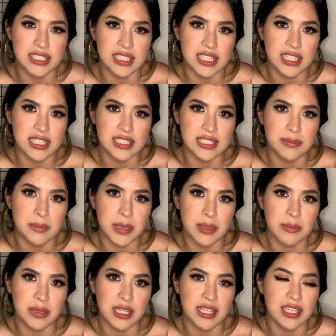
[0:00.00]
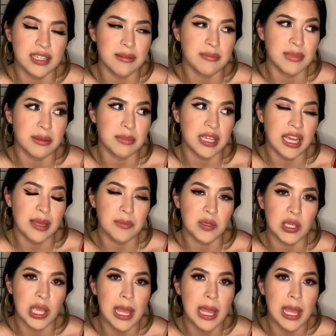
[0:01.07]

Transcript: things. It made me happy.